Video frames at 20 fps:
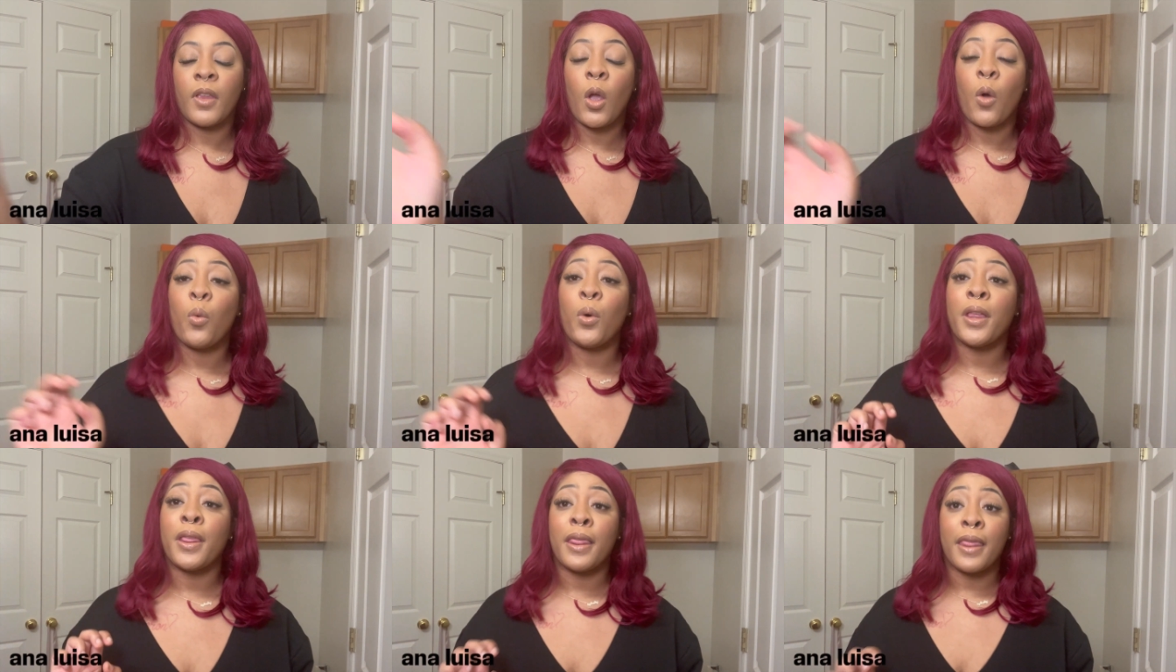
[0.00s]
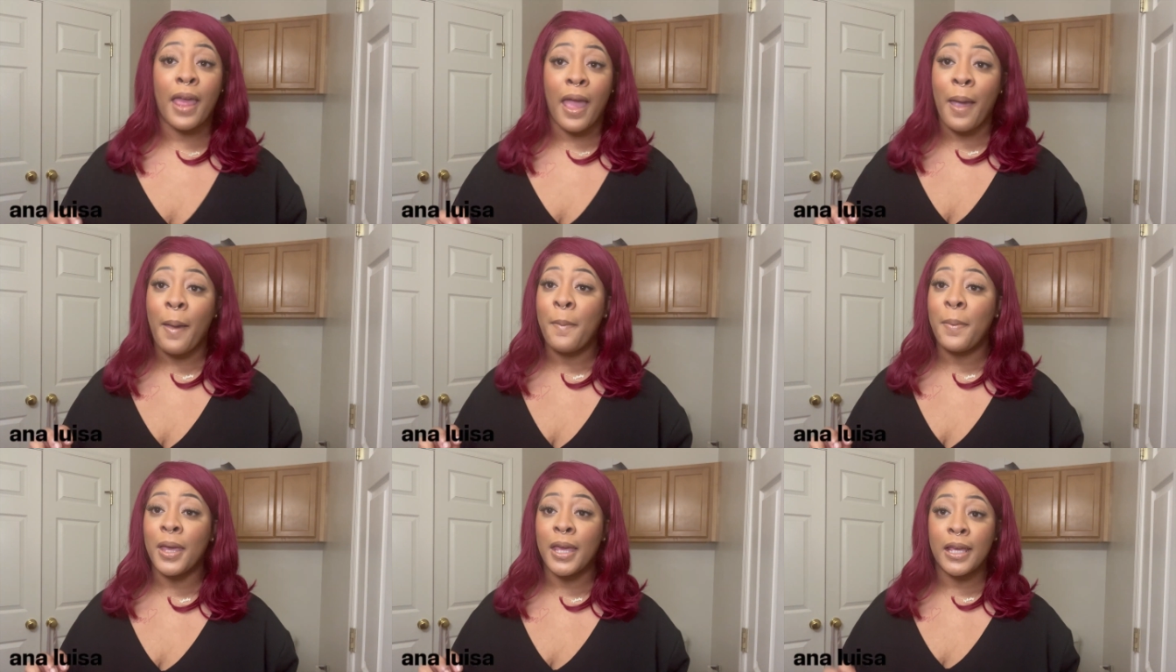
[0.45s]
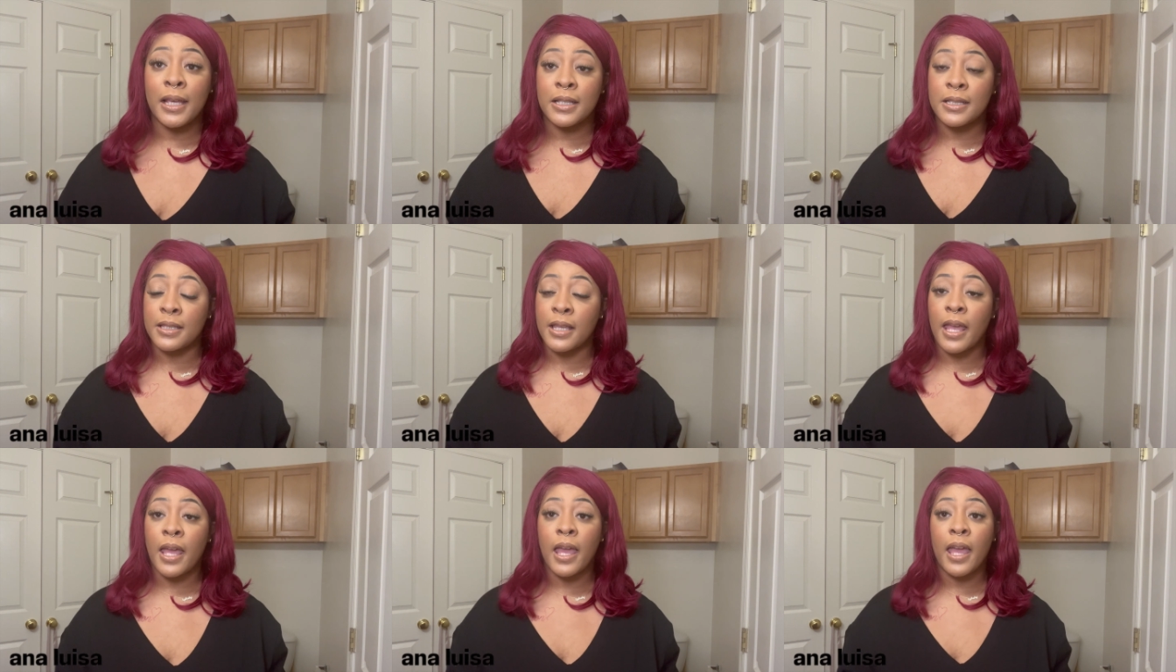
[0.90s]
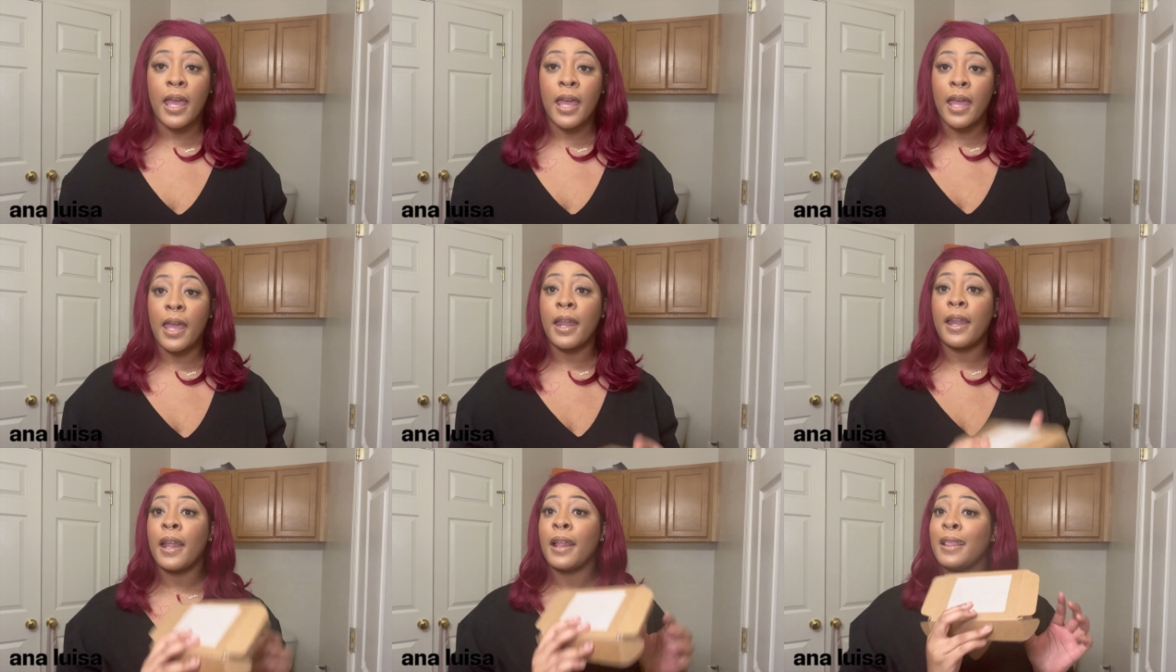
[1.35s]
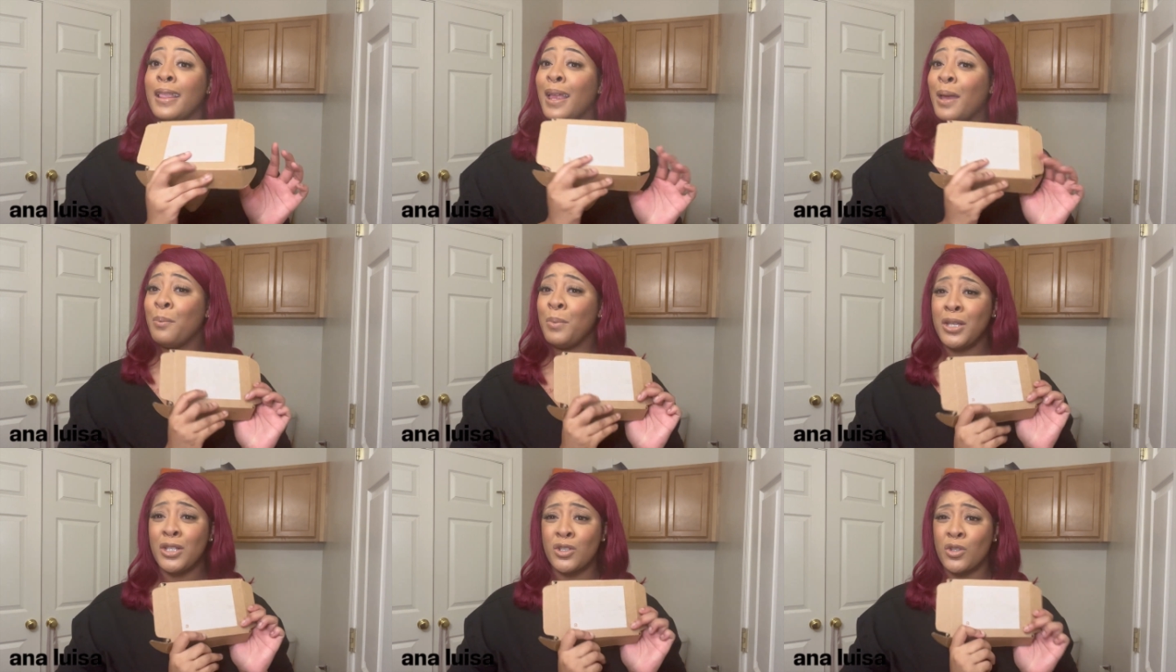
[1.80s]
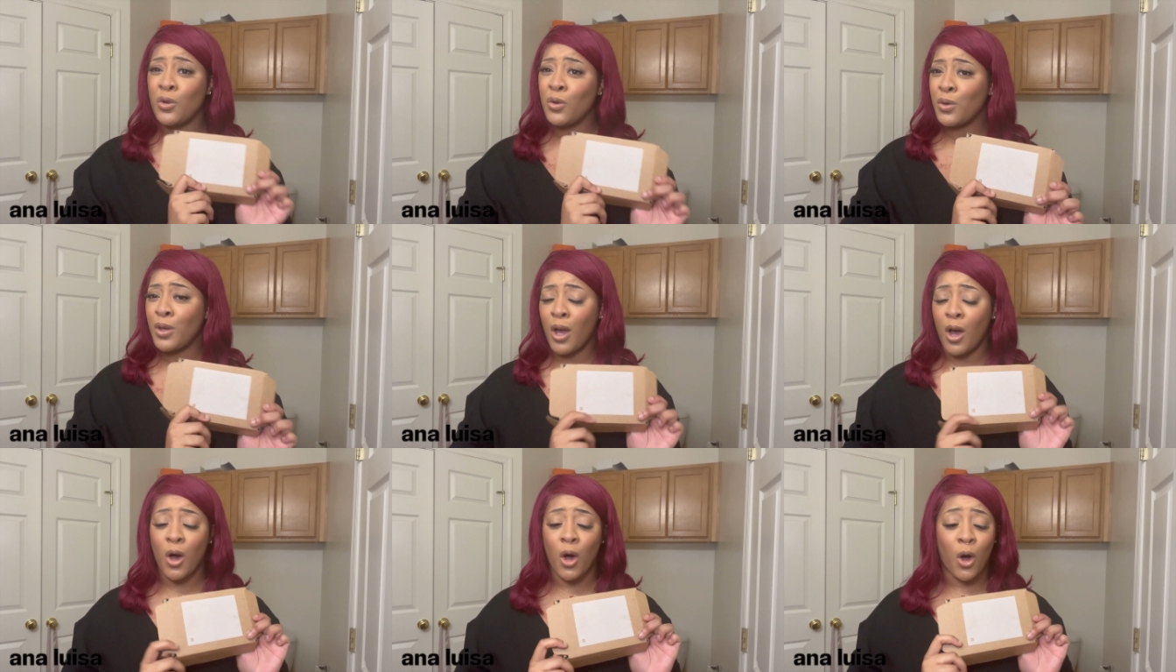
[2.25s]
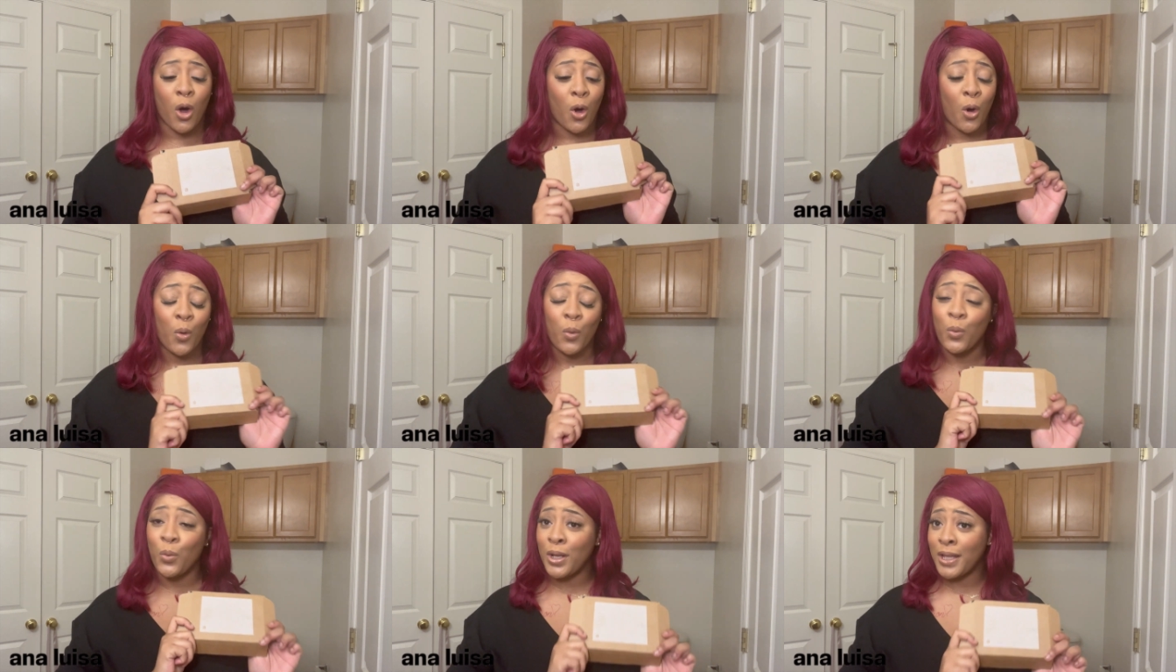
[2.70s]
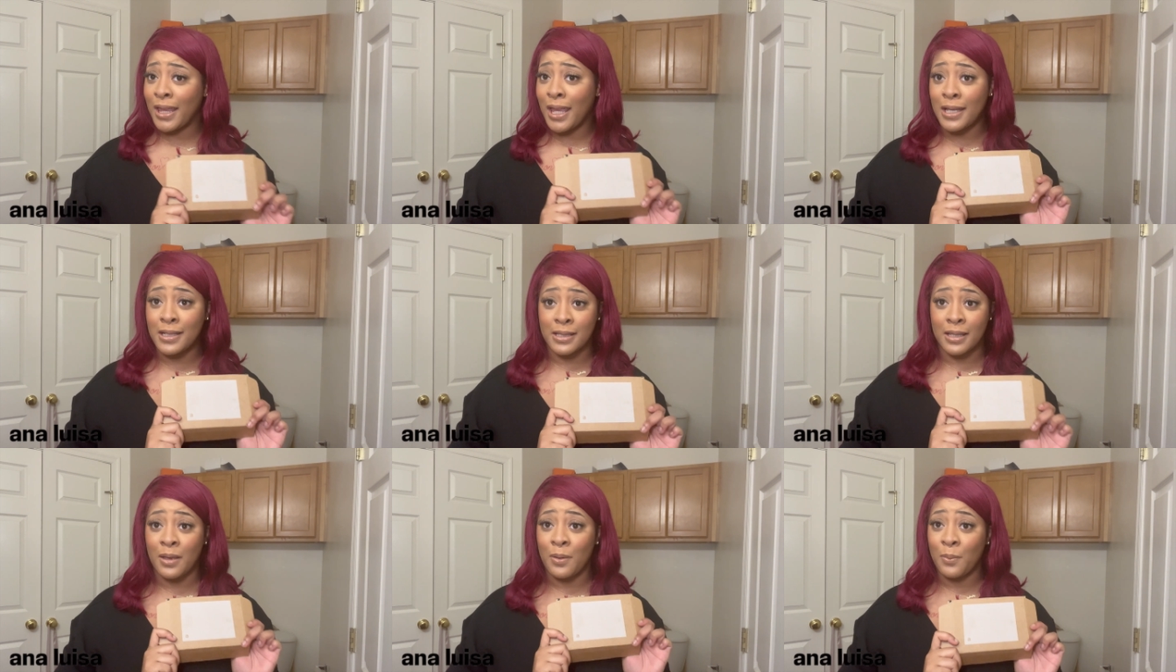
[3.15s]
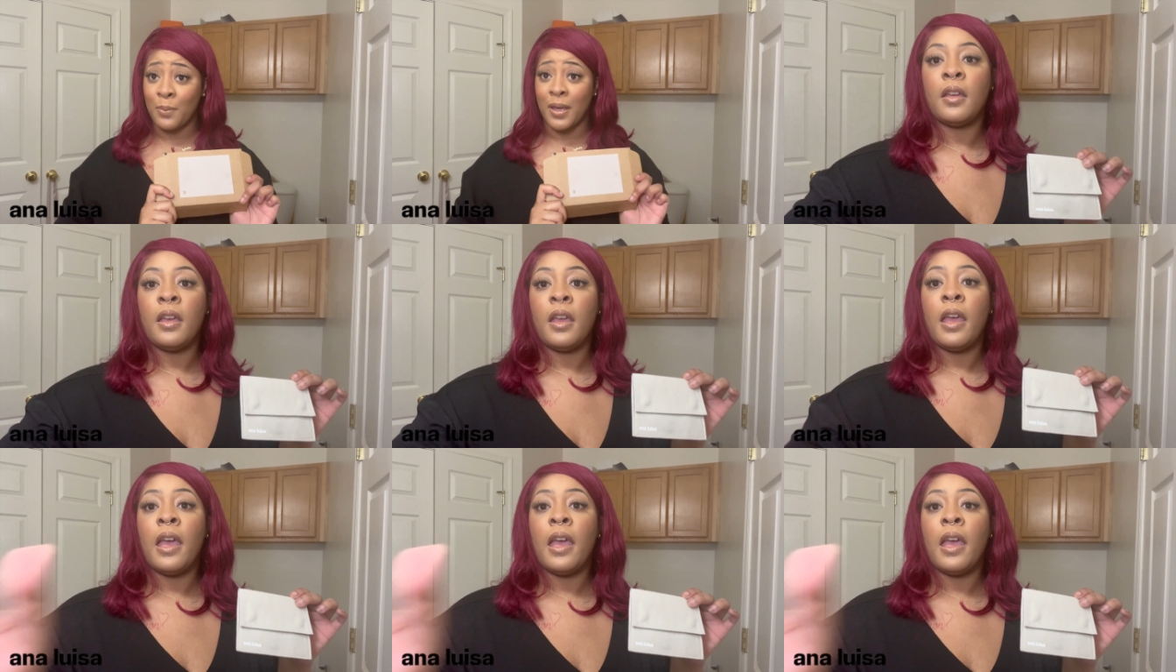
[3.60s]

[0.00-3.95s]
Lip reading: With that being said, let me show y'all what they sent me.